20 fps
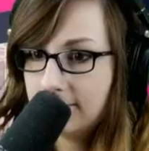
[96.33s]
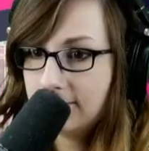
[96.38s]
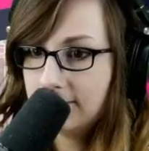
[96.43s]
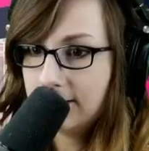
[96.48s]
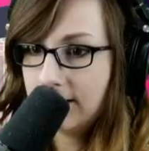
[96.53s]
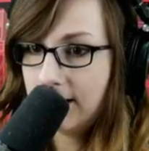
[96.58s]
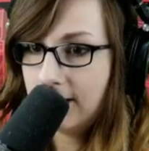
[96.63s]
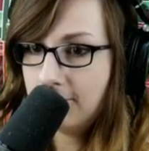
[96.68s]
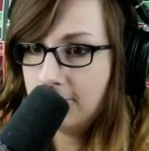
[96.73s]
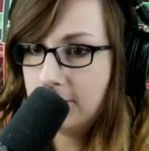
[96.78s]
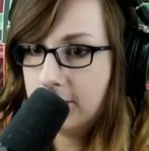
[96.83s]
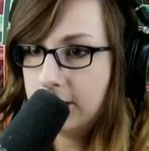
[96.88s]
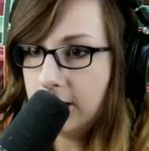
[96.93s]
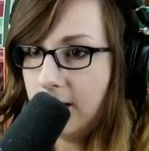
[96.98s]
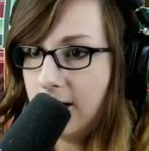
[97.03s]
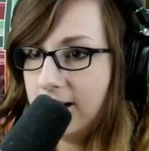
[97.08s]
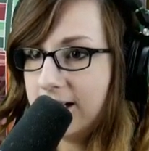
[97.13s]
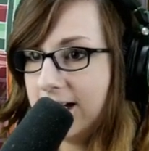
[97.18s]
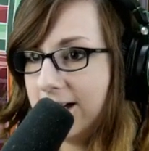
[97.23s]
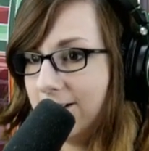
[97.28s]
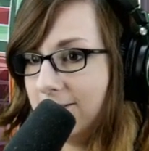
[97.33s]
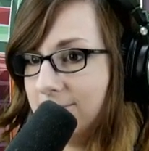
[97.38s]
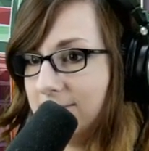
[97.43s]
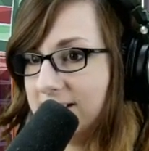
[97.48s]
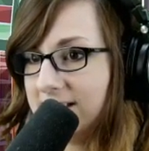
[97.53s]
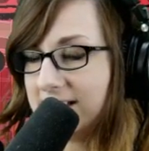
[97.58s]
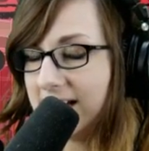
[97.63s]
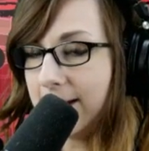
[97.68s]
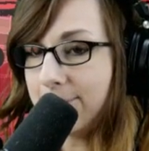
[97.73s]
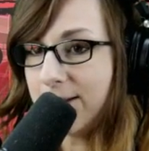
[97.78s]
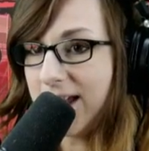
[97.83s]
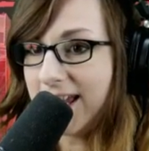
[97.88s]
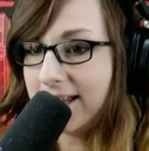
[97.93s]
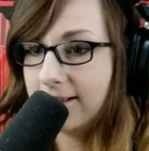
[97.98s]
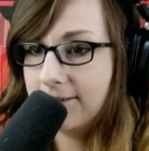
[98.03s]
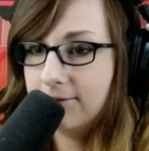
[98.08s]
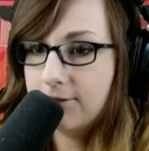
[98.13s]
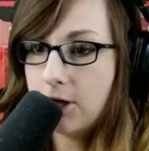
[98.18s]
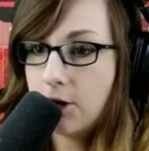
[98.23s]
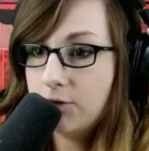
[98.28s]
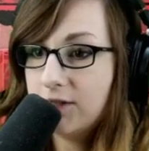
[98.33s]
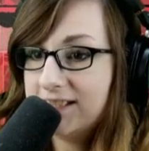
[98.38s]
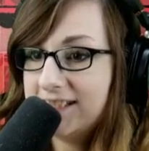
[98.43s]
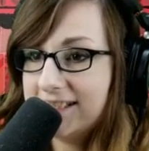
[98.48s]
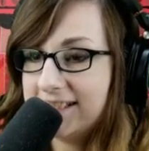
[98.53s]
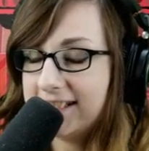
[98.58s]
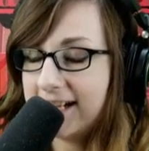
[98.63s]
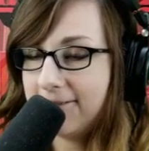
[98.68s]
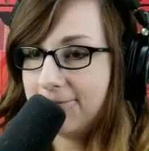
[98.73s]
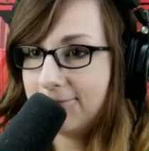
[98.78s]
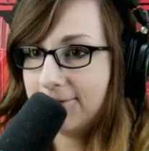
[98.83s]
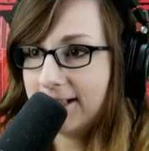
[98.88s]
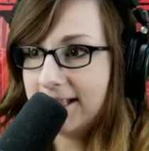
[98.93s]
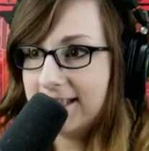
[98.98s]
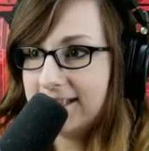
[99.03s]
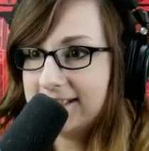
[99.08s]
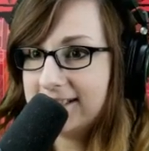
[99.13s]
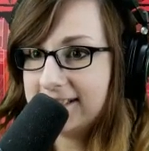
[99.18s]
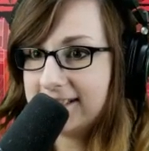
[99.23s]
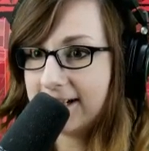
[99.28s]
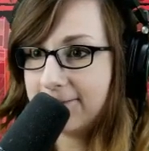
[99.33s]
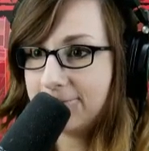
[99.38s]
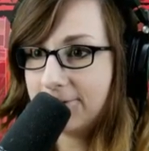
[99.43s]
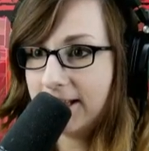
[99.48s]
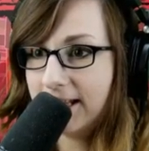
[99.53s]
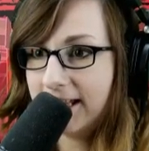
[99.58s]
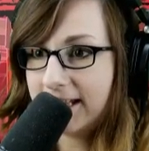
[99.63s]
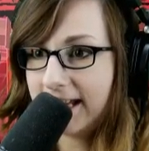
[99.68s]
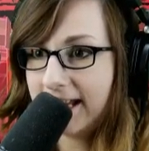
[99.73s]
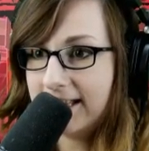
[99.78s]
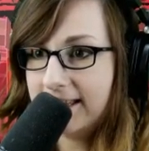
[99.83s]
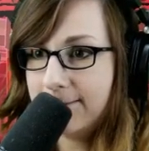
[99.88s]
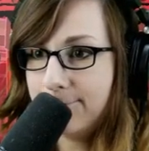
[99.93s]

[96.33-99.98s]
Oh god, no, I'm scared. No, this is definitely this is definitely like in the